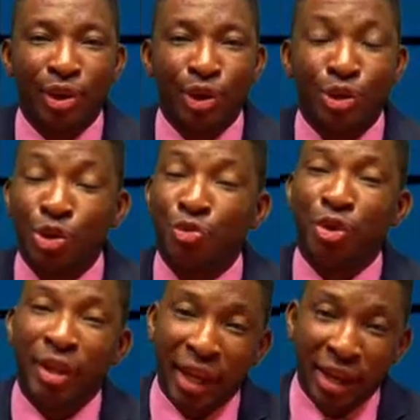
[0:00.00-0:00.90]
So if you're
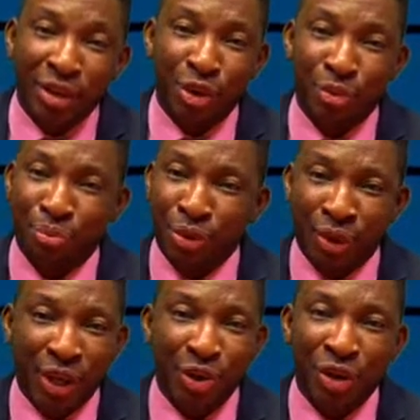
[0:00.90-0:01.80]
there, you're a
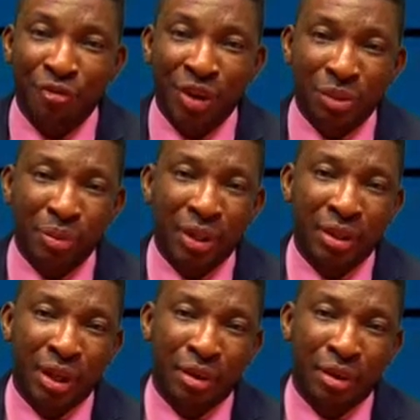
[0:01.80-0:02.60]
broker, you're an investment